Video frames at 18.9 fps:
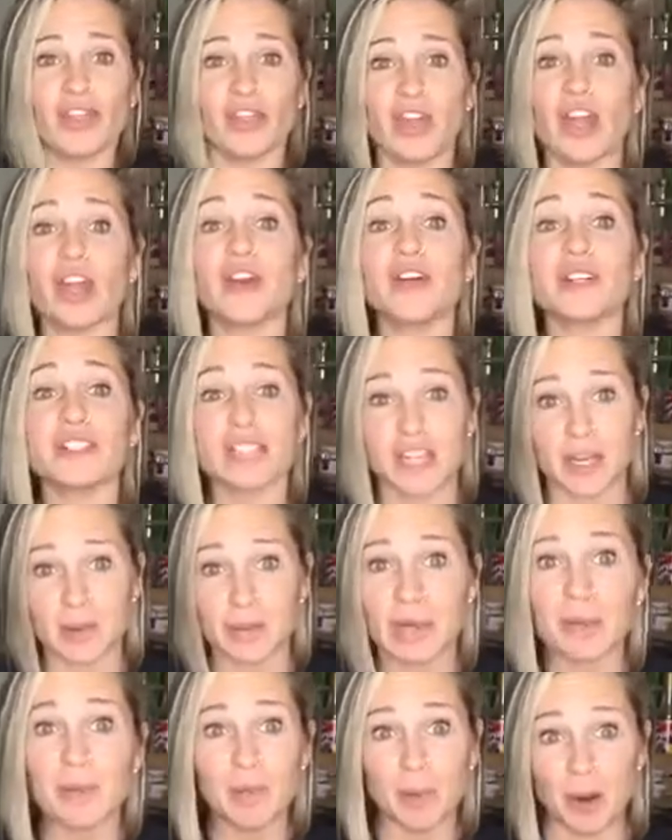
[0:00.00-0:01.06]
there is going to
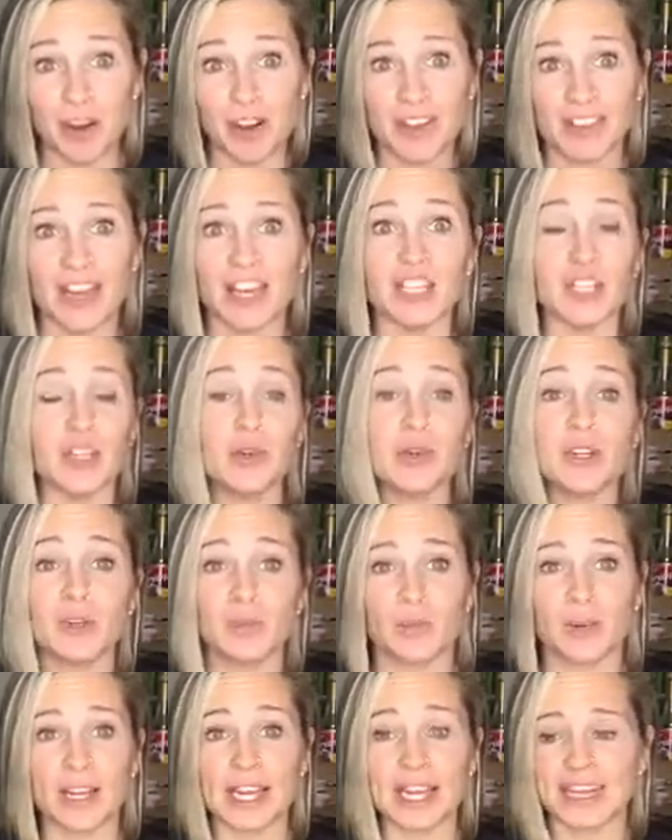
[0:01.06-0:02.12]
be a book that you
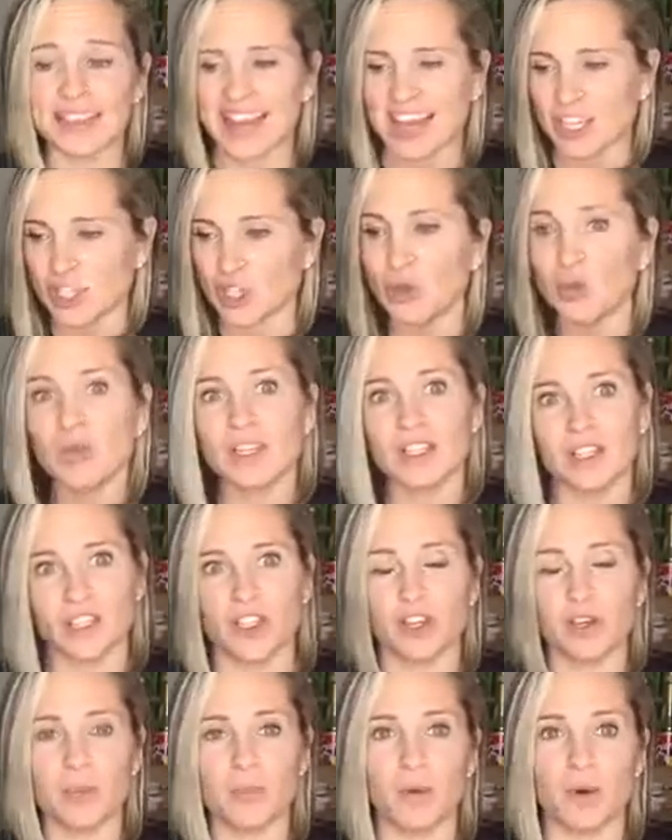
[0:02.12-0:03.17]
can read that you can
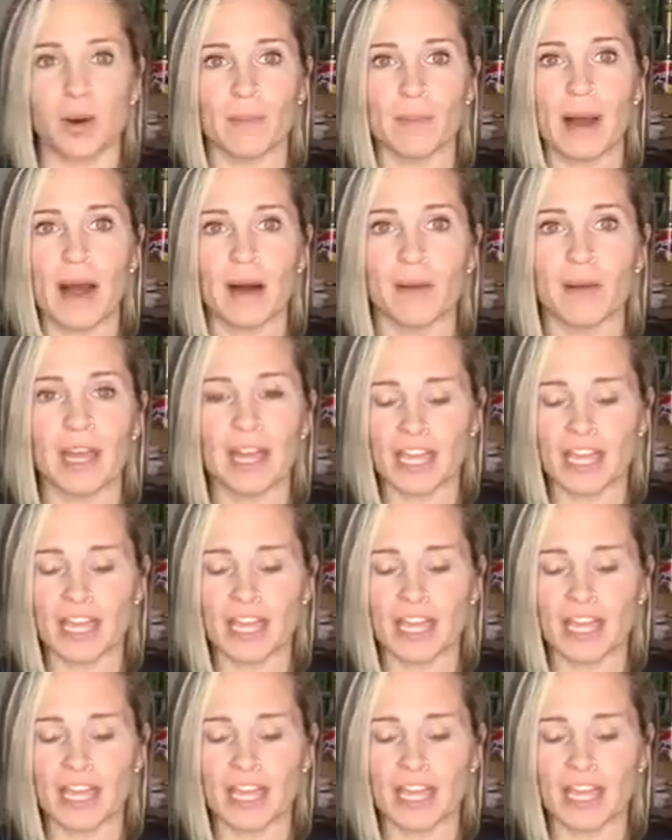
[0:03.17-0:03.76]
learn more about.